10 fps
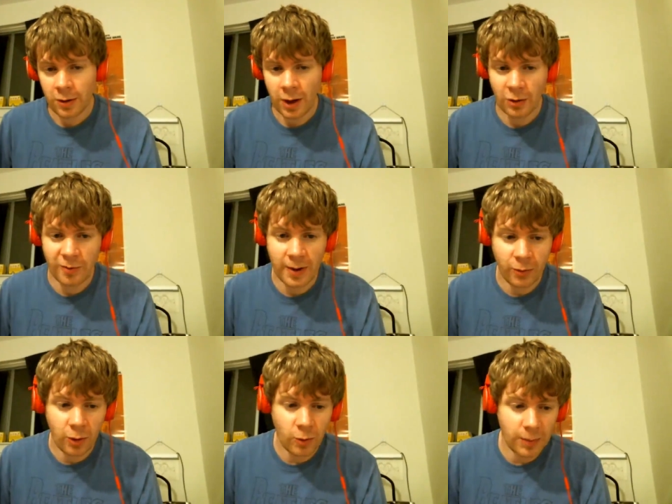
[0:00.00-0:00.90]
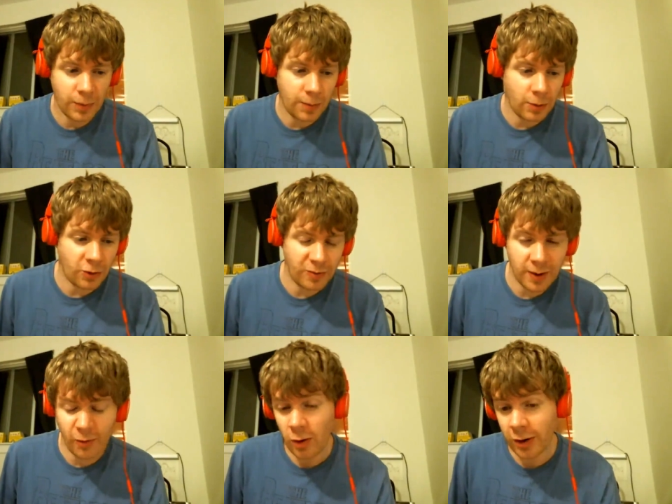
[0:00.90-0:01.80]
I don't speak for all white people. I don't
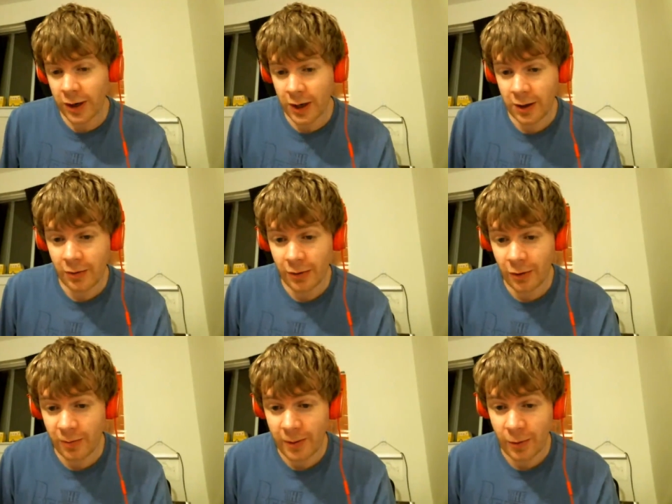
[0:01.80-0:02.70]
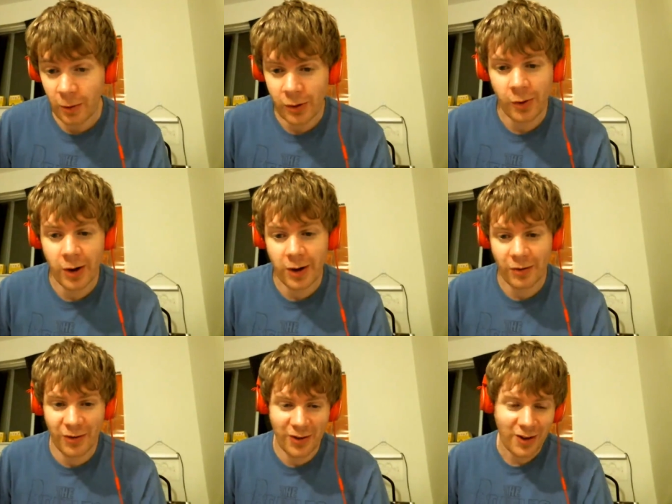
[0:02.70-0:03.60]
speak for all Canadians. I don't speak for all
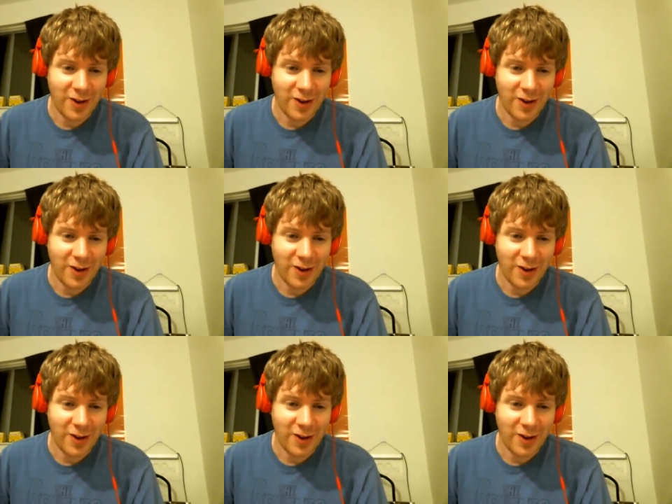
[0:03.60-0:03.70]
Ukrainians.